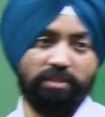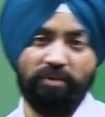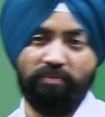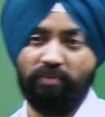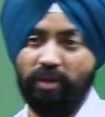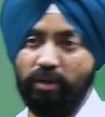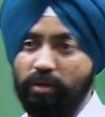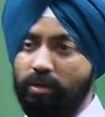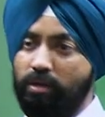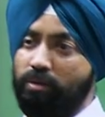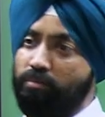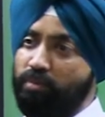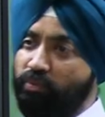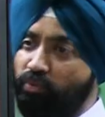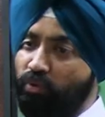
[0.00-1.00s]
someone
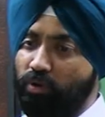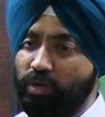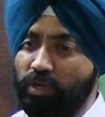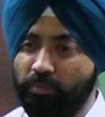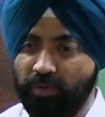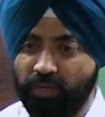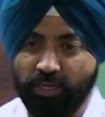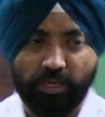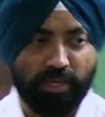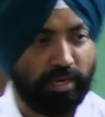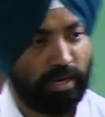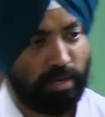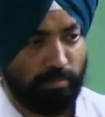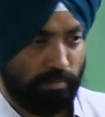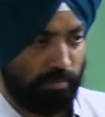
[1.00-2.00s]
before committing a
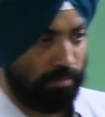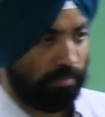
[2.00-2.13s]
crime.